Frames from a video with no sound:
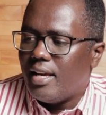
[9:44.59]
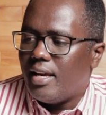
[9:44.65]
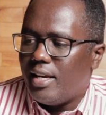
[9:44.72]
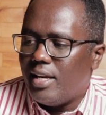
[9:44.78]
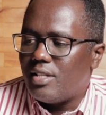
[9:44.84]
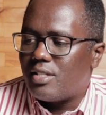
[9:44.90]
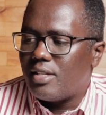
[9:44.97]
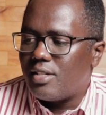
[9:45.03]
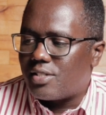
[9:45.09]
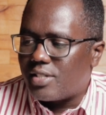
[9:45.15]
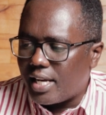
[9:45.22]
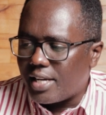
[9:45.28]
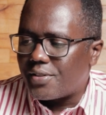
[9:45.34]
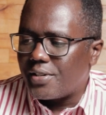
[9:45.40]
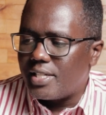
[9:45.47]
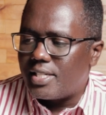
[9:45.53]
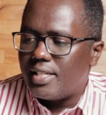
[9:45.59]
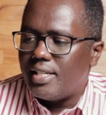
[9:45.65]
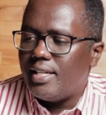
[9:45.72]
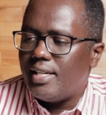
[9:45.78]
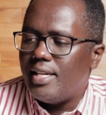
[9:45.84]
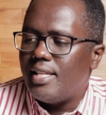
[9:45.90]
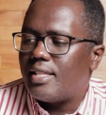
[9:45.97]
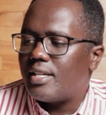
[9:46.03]
His integrity
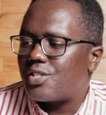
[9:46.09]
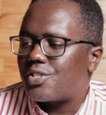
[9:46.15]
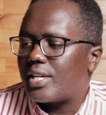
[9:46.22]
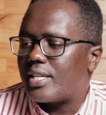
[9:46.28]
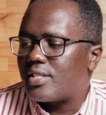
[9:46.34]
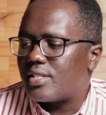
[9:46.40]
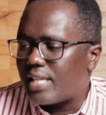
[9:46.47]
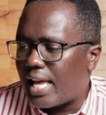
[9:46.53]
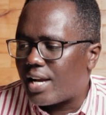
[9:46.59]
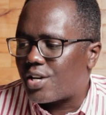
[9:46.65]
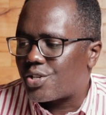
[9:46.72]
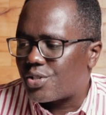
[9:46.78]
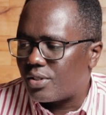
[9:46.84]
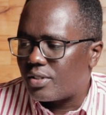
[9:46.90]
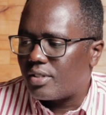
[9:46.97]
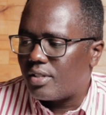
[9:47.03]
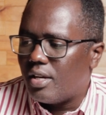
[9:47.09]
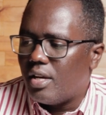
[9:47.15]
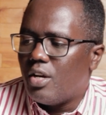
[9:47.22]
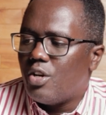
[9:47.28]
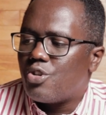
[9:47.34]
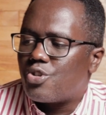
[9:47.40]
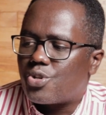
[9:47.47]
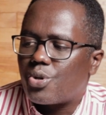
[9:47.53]
in the transaction
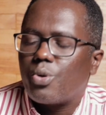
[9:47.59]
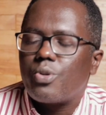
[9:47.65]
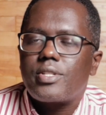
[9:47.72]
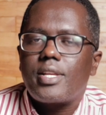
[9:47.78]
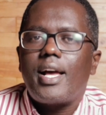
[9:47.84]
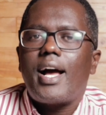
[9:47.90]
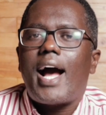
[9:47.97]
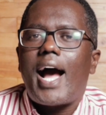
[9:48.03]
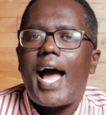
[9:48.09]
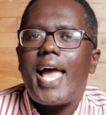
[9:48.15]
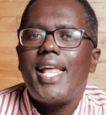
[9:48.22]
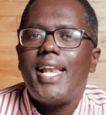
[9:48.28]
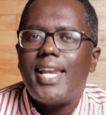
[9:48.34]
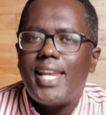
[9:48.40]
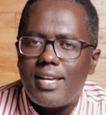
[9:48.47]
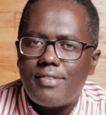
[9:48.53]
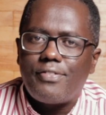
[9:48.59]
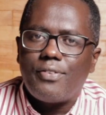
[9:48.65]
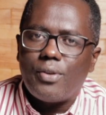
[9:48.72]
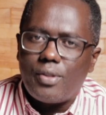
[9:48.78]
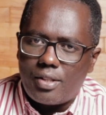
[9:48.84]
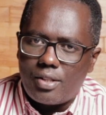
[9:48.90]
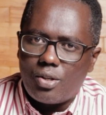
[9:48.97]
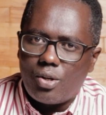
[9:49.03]
shows a high
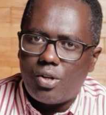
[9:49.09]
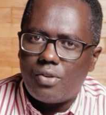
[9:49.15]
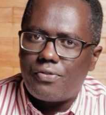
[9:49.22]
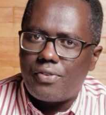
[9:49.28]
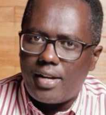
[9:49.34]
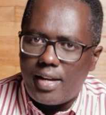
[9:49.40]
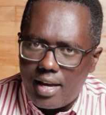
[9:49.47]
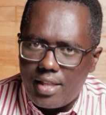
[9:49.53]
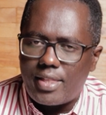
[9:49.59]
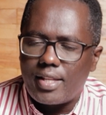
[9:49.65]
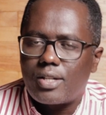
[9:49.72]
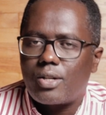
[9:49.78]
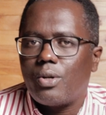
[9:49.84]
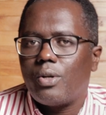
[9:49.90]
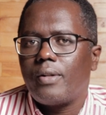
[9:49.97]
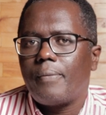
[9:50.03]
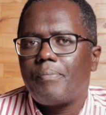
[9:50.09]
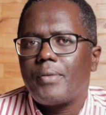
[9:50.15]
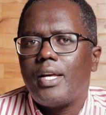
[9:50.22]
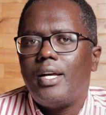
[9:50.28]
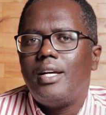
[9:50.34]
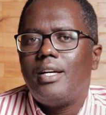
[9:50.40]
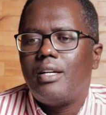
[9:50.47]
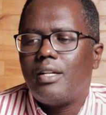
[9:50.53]
level of ethical
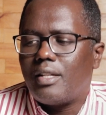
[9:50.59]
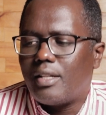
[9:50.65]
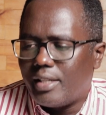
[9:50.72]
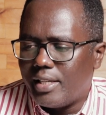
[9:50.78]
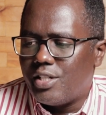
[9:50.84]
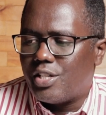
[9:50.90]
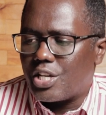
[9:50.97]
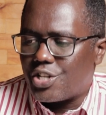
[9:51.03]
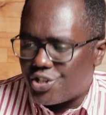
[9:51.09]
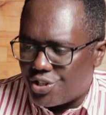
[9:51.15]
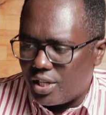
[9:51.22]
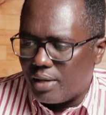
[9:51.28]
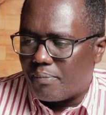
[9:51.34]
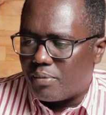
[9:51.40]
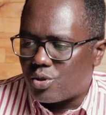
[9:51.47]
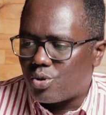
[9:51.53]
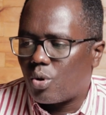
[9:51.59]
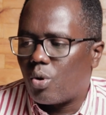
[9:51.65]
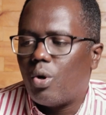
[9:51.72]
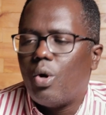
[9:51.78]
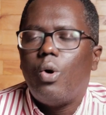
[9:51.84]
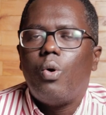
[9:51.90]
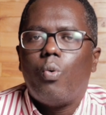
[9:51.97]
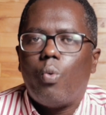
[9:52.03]
leadership. So
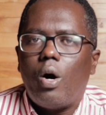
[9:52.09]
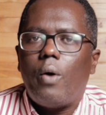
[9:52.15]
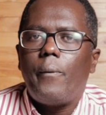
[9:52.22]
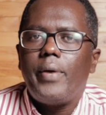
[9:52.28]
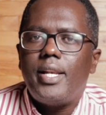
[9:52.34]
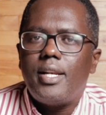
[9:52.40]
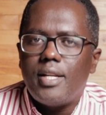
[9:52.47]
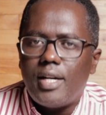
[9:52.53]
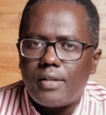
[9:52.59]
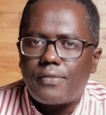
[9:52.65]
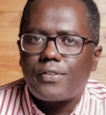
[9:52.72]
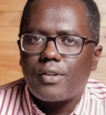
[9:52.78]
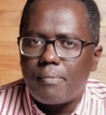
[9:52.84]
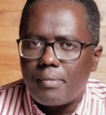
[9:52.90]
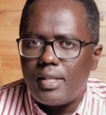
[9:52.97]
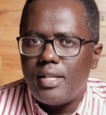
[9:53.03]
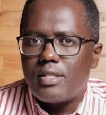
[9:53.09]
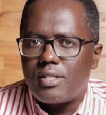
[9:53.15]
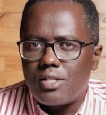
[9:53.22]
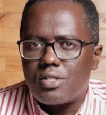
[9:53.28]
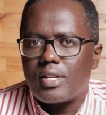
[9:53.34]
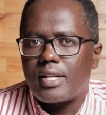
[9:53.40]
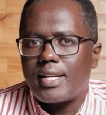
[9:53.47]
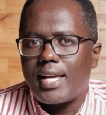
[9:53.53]
what we learn from this
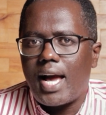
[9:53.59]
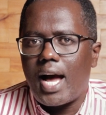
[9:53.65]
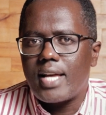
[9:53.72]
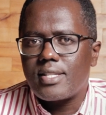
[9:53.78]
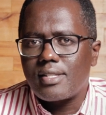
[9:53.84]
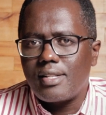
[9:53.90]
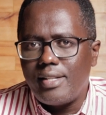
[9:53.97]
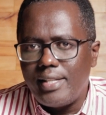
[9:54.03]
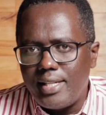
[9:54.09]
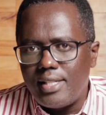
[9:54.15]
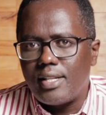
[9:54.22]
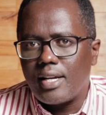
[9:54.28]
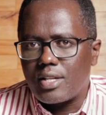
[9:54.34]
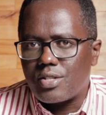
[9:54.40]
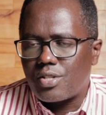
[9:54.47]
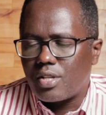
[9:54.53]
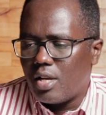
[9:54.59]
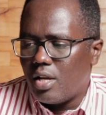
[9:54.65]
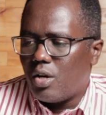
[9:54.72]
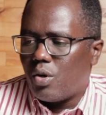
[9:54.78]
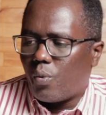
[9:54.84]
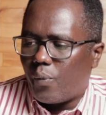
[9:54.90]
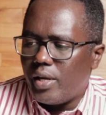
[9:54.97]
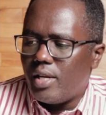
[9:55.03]
is that as leaders,
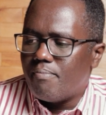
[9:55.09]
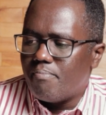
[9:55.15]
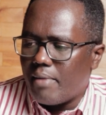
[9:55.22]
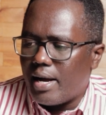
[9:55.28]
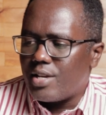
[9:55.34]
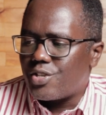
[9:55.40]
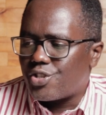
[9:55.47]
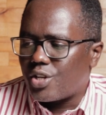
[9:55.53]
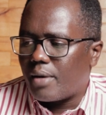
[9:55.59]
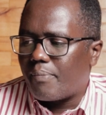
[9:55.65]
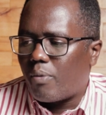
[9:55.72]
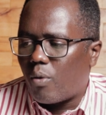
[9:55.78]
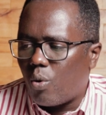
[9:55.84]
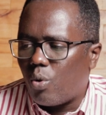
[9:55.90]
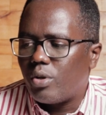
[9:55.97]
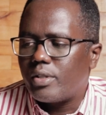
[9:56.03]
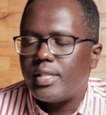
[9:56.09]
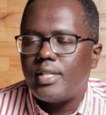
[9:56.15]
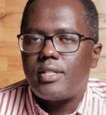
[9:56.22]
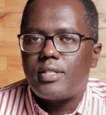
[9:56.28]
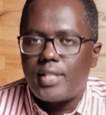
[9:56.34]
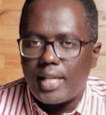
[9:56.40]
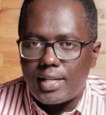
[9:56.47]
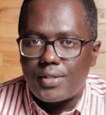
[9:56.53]
we must uphold
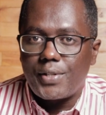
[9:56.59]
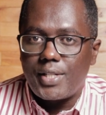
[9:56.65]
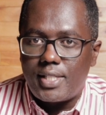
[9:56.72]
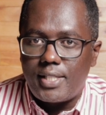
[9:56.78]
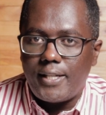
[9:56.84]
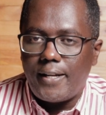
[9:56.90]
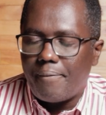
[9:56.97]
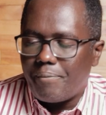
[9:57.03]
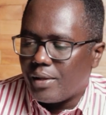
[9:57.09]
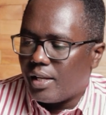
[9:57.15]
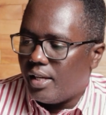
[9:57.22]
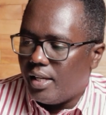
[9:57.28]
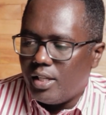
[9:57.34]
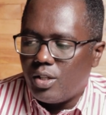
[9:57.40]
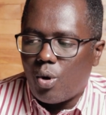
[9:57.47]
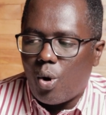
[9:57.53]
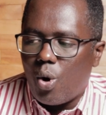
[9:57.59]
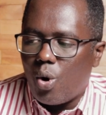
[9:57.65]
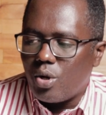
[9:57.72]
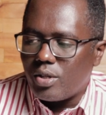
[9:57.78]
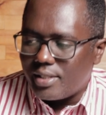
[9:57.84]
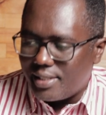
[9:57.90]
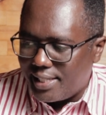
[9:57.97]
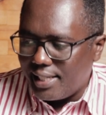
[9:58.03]
integrity in
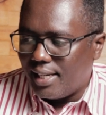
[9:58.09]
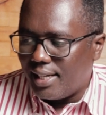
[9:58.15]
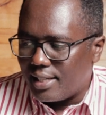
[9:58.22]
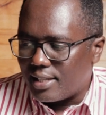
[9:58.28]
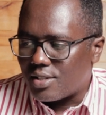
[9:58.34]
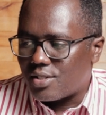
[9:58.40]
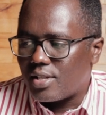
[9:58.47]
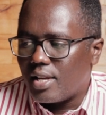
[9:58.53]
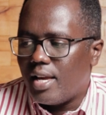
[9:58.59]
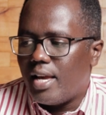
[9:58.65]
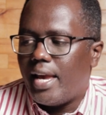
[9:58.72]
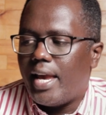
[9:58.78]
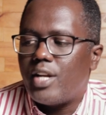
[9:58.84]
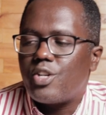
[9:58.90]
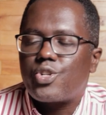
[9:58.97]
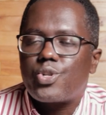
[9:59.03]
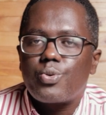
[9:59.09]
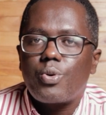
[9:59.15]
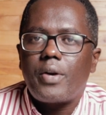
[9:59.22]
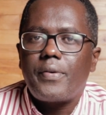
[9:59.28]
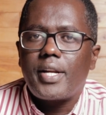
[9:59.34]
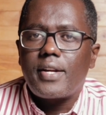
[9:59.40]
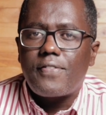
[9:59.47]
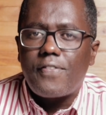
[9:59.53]
all dealings,
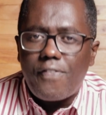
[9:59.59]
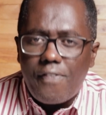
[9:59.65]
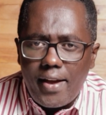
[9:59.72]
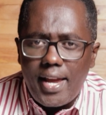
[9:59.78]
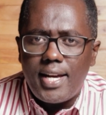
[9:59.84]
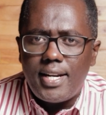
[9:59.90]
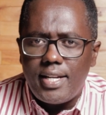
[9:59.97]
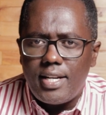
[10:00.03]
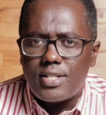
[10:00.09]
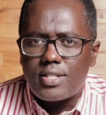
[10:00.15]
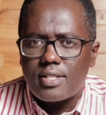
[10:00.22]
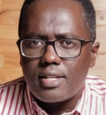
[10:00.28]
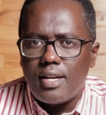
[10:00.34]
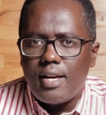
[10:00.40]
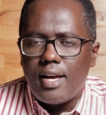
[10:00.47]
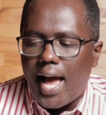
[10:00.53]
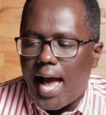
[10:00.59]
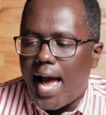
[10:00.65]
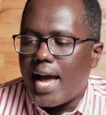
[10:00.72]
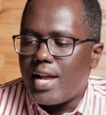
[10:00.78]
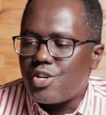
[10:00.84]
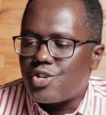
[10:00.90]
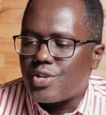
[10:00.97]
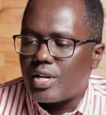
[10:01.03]
ensuring fairness
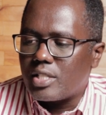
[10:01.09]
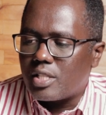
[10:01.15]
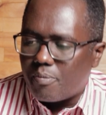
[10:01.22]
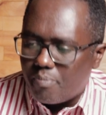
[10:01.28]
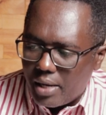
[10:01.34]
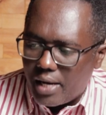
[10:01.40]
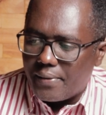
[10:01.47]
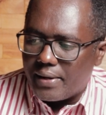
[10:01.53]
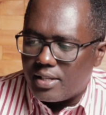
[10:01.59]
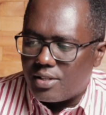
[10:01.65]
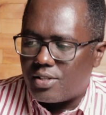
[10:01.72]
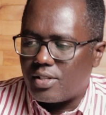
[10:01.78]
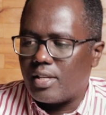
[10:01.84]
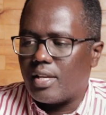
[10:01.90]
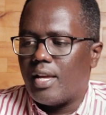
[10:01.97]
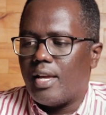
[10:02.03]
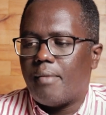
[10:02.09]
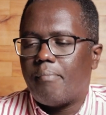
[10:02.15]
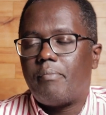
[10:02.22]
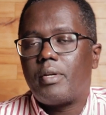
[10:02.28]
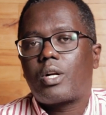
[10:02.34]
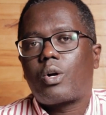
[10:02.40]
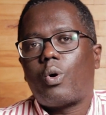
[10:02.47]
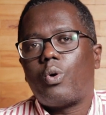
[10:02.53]
and transparency,
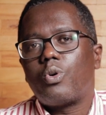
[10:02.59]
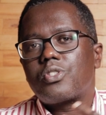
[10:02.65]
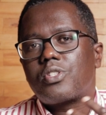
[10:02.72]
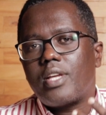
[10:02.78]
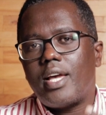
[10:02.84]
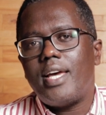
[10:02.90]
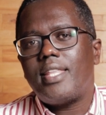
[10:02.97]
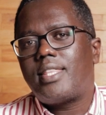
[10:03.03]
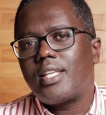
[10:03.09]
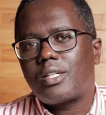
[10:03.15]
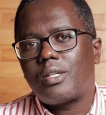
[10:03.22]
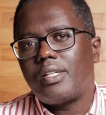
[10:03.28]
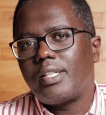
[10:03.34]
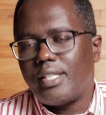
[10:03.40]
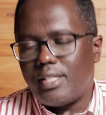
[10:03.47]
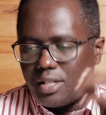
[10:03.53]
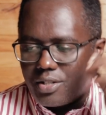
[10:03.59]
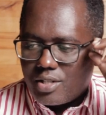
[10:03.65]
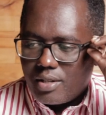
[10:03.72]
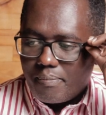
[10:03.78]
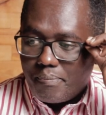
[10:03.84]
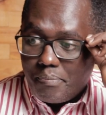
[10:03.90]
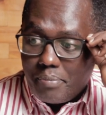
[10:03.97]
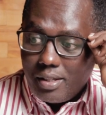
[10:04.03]
because ethical leadership
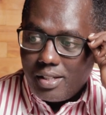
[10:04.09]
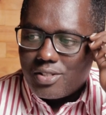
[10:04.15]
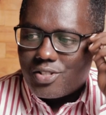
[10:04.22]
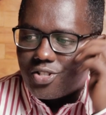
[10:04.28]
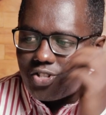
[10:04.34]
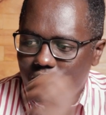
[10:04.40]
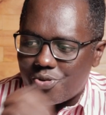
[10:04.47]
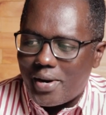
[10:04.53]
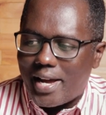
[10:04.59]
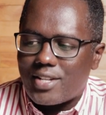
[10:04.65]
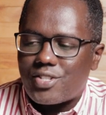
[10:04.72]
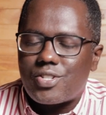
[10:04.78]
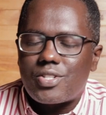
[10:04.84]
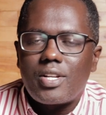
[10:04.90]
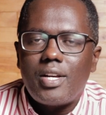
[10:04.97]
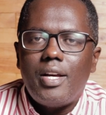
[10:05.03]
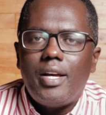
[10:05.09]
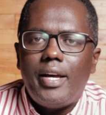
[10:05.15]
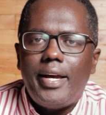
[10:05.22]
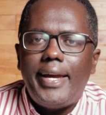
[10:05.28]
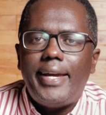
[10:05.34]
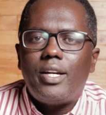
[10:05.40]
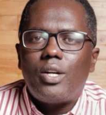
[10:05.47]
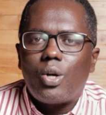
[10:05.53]
builds trust
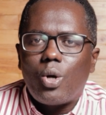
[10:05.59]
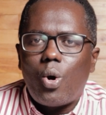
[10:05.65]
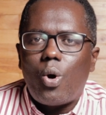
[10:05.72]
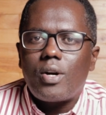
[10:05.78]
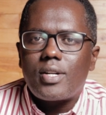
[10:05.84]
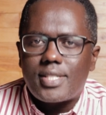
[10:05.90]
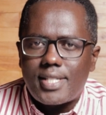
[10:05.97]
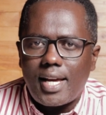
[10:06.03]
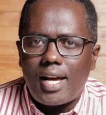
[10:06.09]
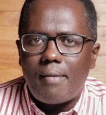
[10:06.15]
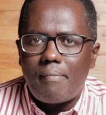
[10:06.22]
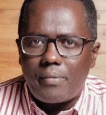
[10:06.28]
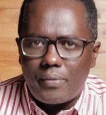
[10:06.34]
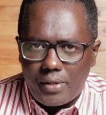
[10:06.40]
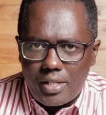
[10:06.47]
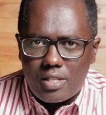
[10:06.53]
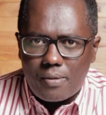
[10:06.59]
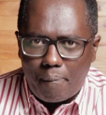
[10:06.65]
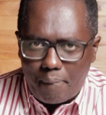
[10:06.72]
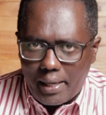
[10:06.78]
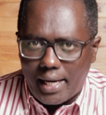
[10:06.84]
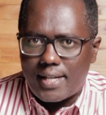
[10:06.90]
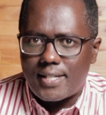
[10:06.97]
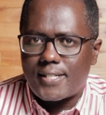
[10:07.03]
and long-term
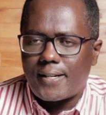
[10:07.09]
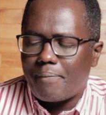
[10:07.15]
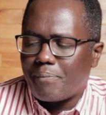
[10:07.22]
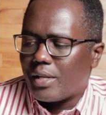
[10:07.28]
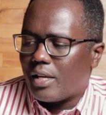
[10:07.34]
respect.